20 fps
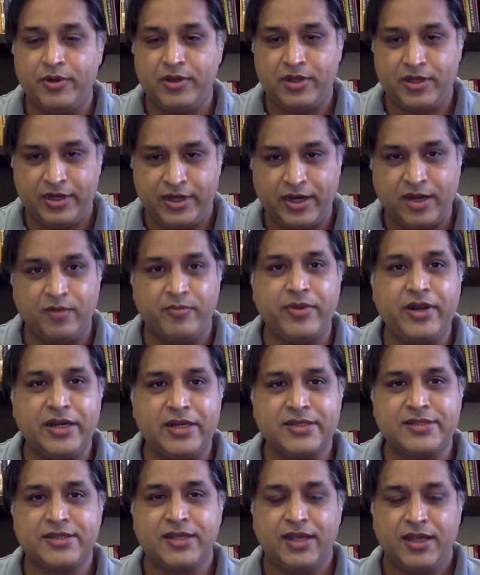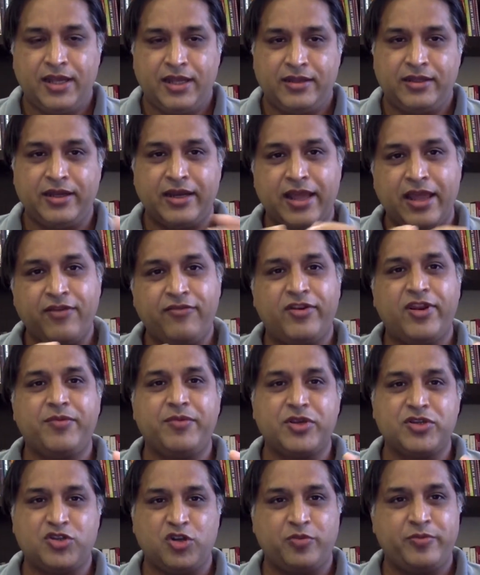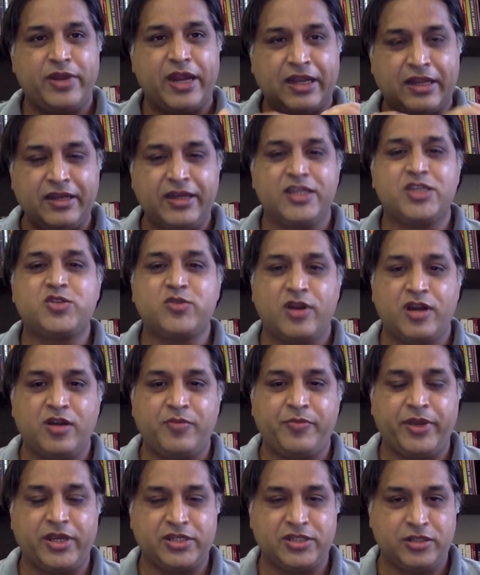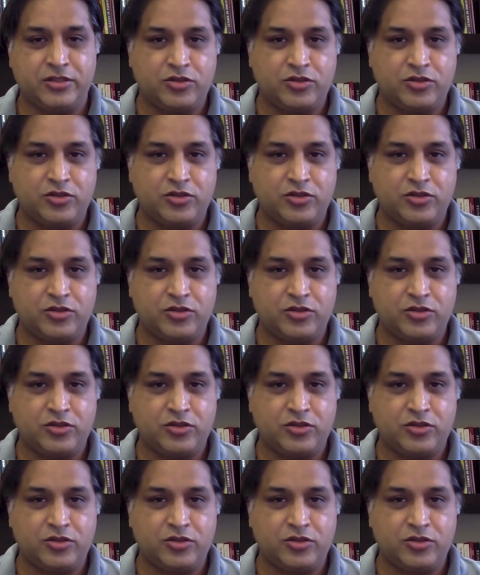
recommends that every image should be at least 1200 pixels.